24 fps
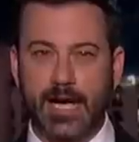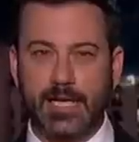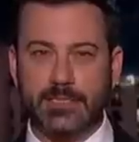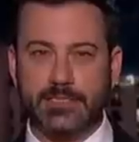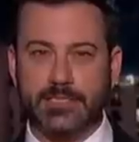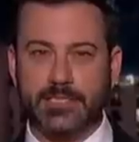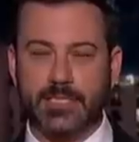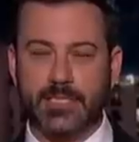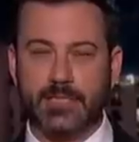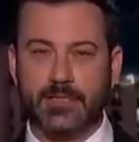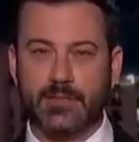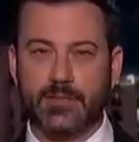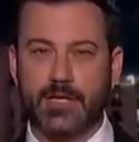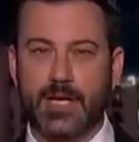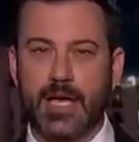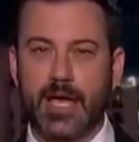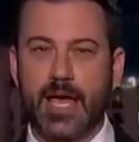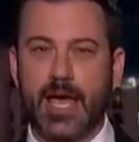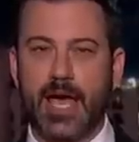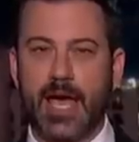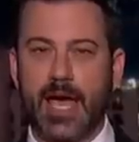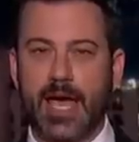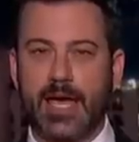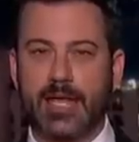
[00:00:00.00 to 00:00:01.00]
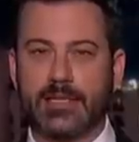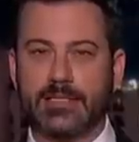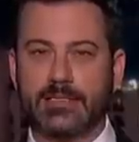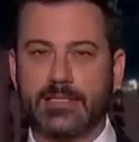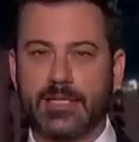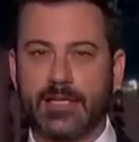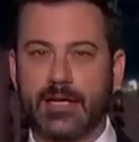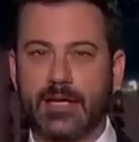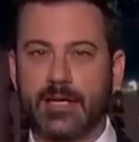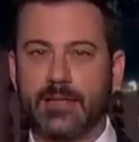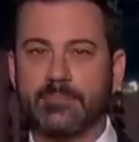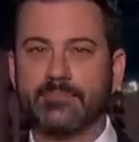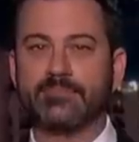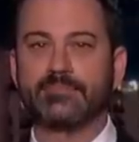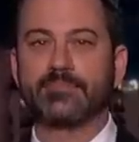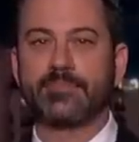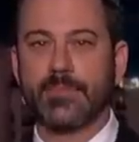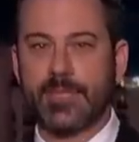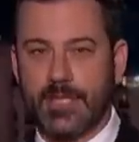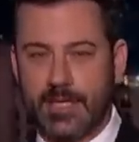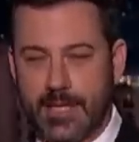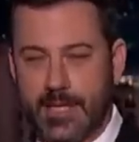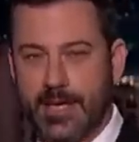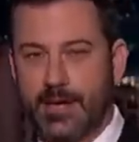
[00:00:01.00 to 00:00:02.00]
the creation even grabbed the attention
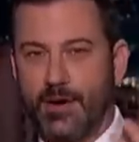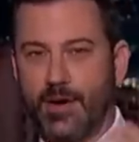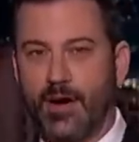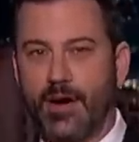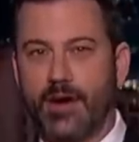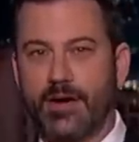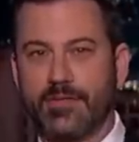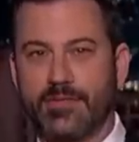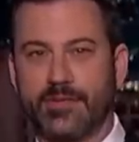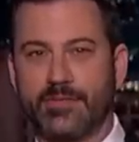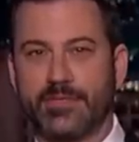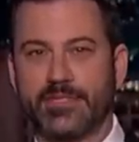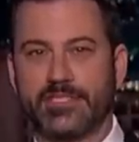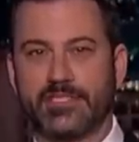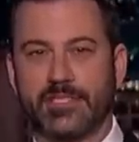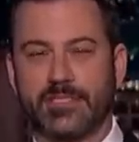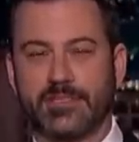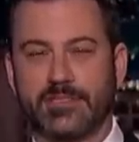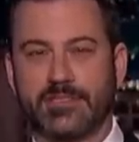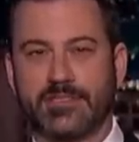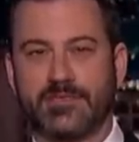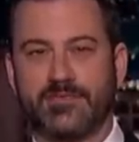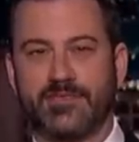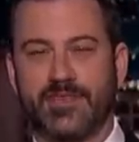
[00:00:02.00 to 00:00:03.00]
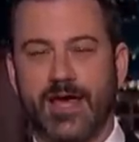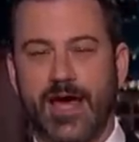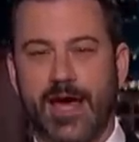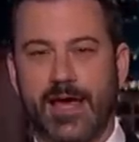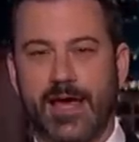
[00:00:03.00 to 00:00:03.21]
of the late-night host Jimmy